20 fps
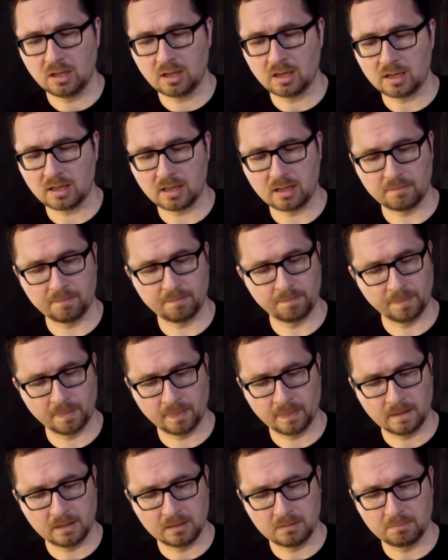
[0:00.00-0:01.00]

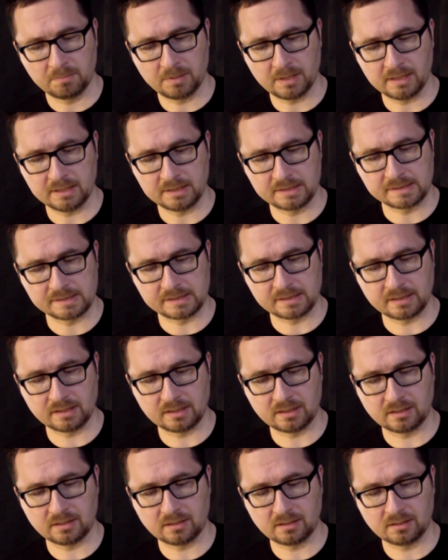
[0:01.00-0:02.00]
But it's
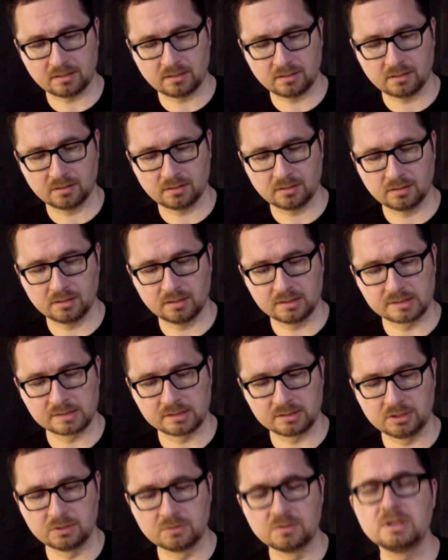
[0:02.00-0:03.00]
a
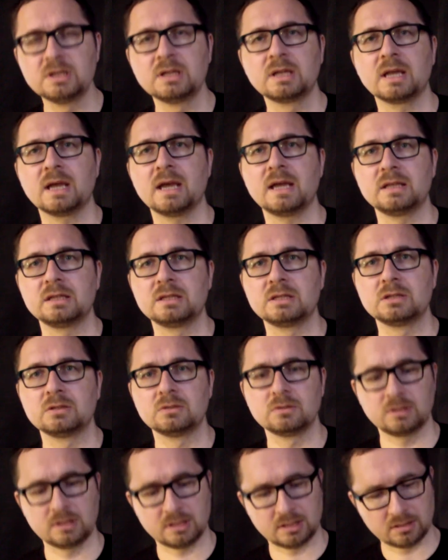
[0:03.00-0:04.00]
unique
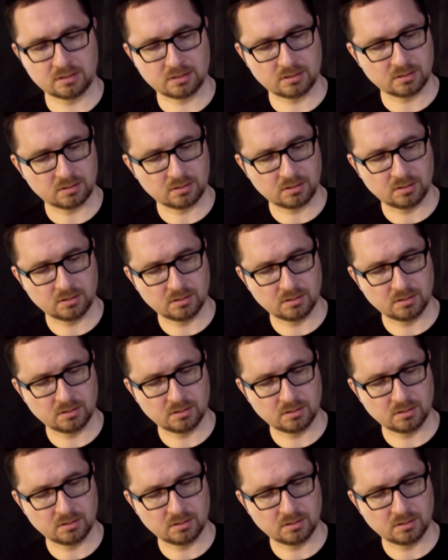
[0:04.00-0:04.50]
attitude and